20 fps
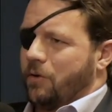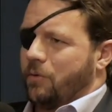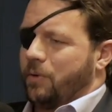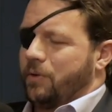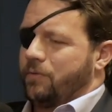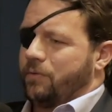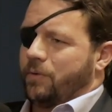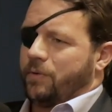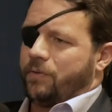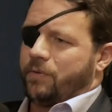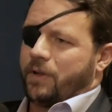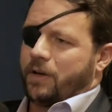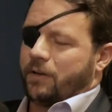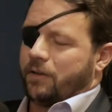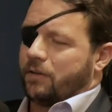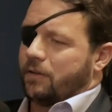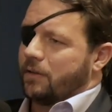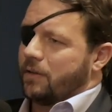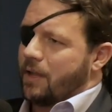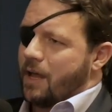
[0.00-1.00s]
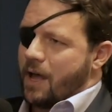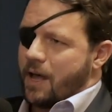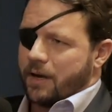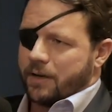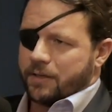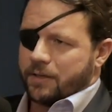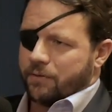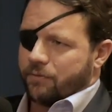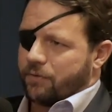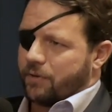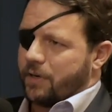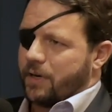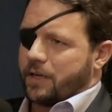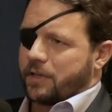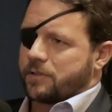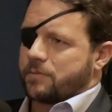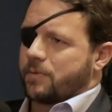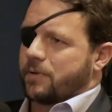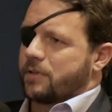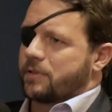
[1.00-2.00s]
We've had a lot of different
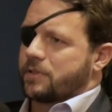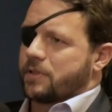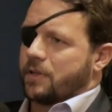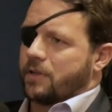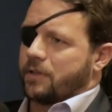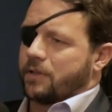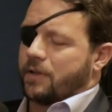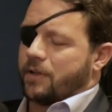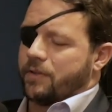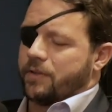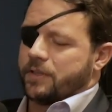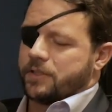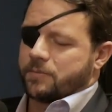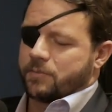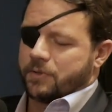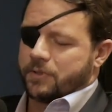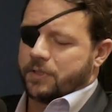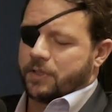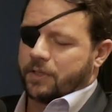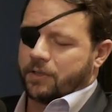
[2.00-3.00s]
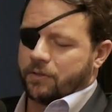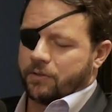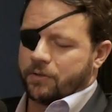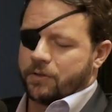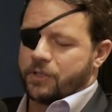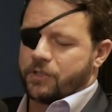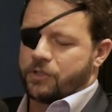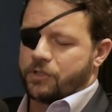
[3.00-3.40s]
experts on this particular